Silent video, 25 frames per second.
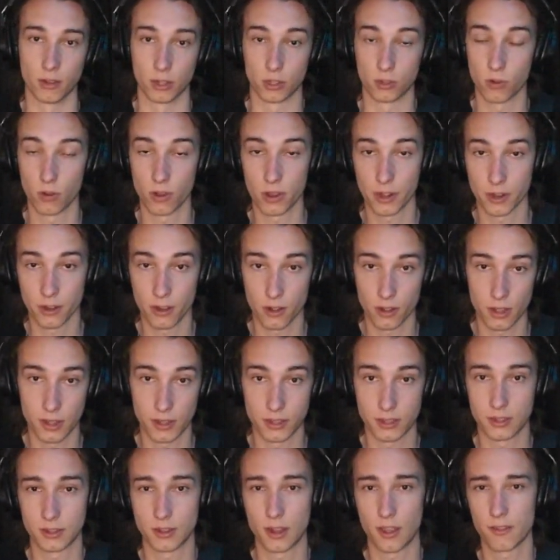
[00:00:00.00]
recording all
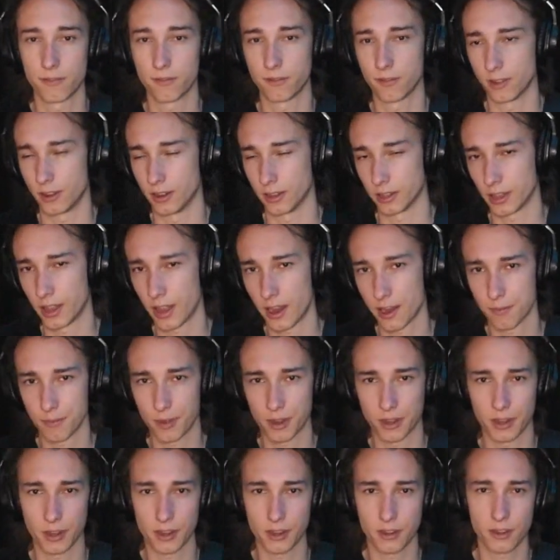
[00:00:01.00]
this stuff, and the
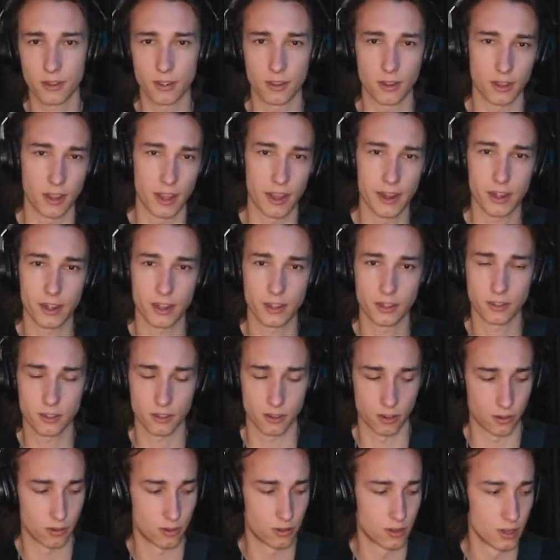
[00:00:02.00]
camera gear and the lighting,
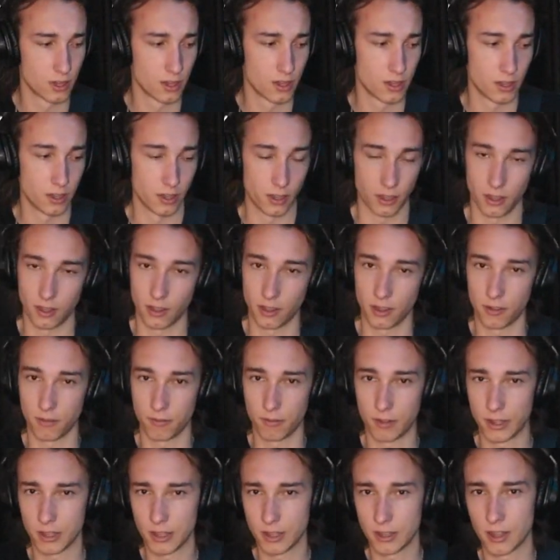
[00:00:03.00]
so
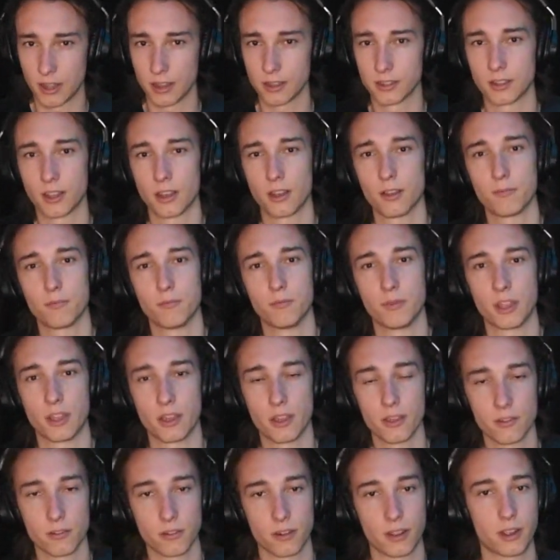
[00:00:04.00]
it really does help
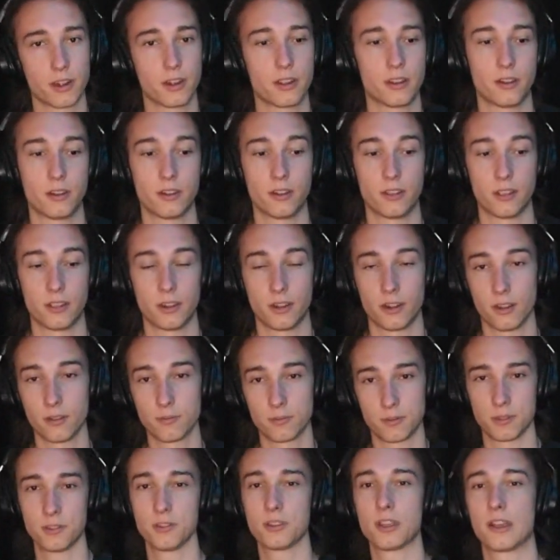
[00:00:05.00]
me out, and it
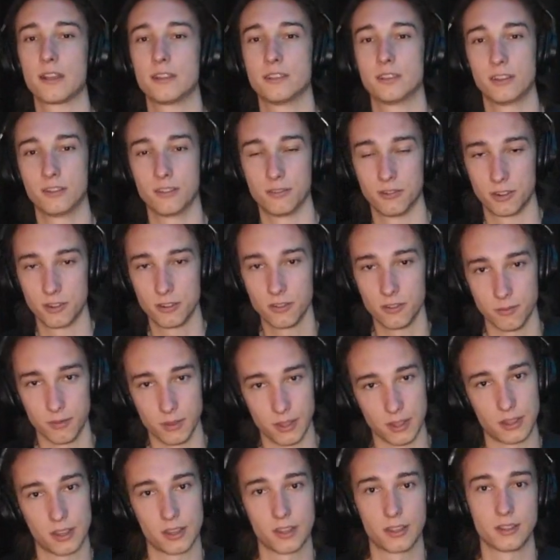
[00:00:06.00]
helps you guys out too,
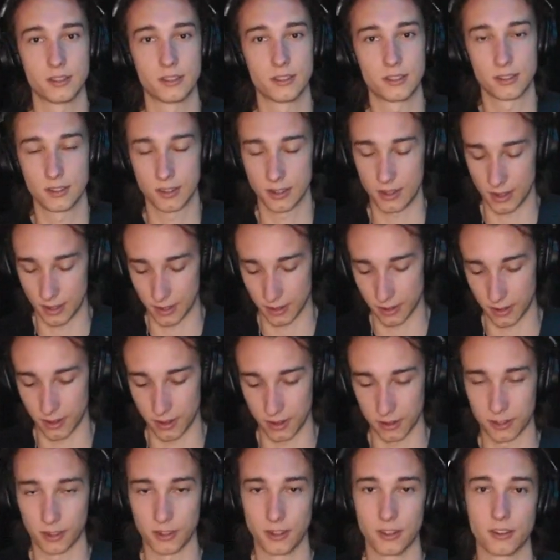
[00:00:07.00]
because
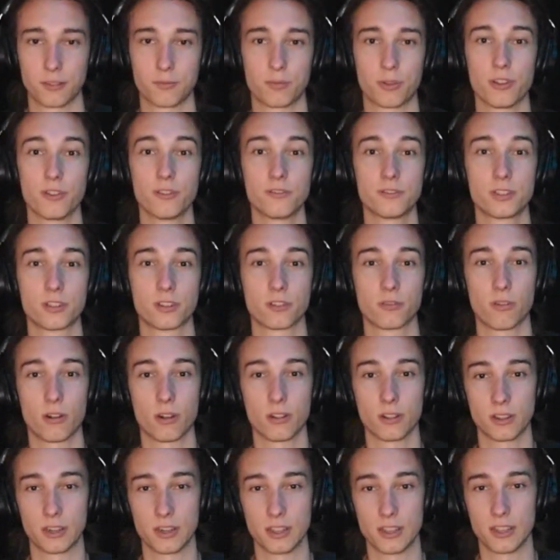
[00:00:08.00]
it improves the
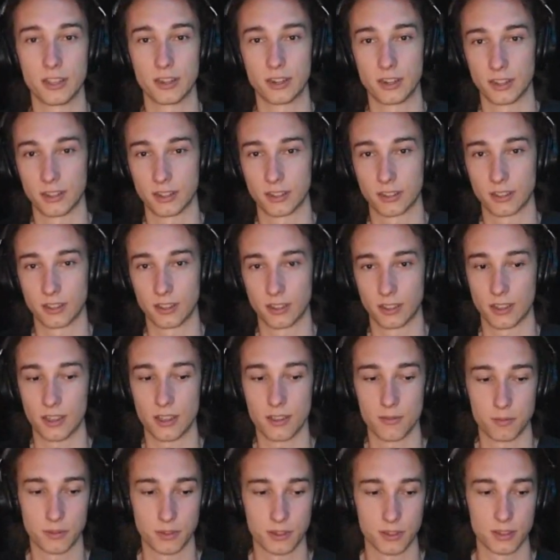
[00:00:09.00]
quality, and it
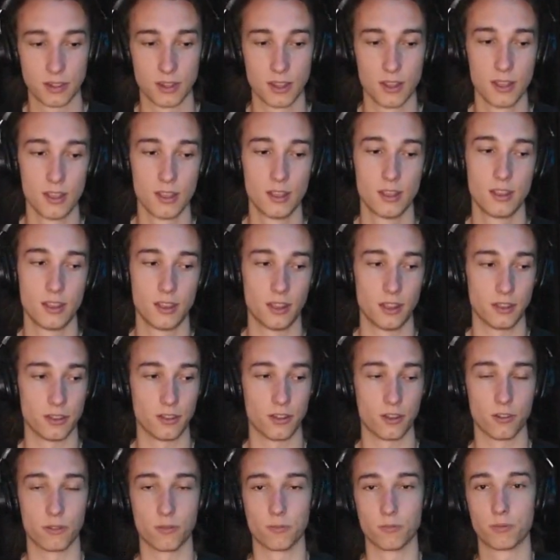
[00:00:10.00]
keeps,
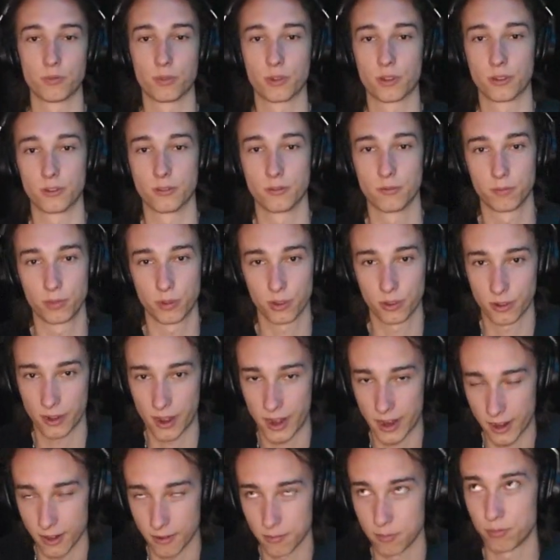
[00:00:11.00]
you know,
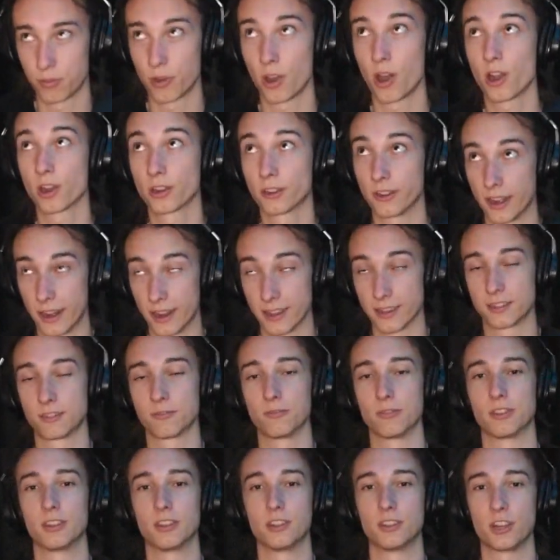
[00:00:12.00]

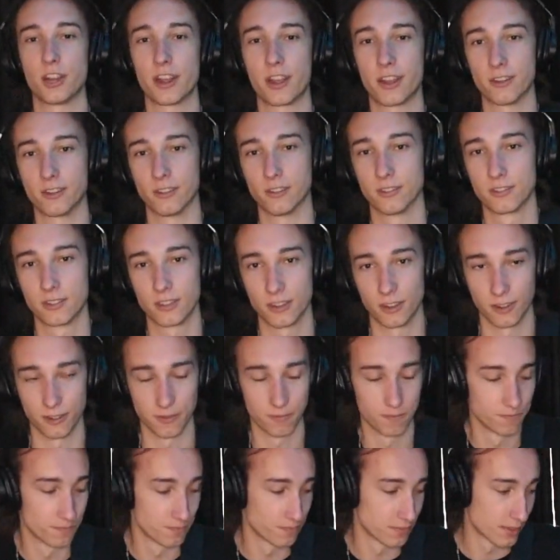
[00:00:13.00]
progress with the channel.
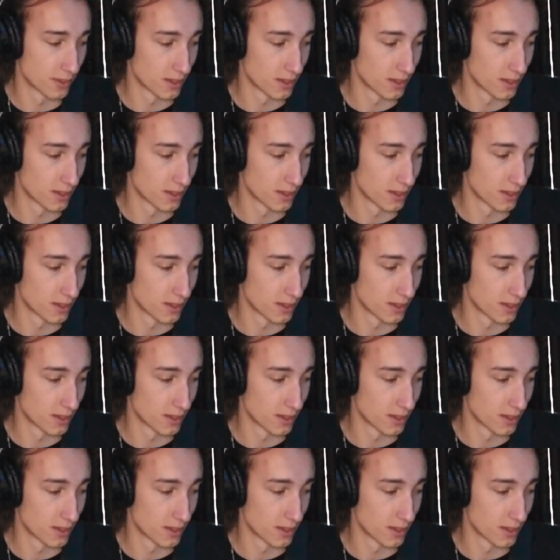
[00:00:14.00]
So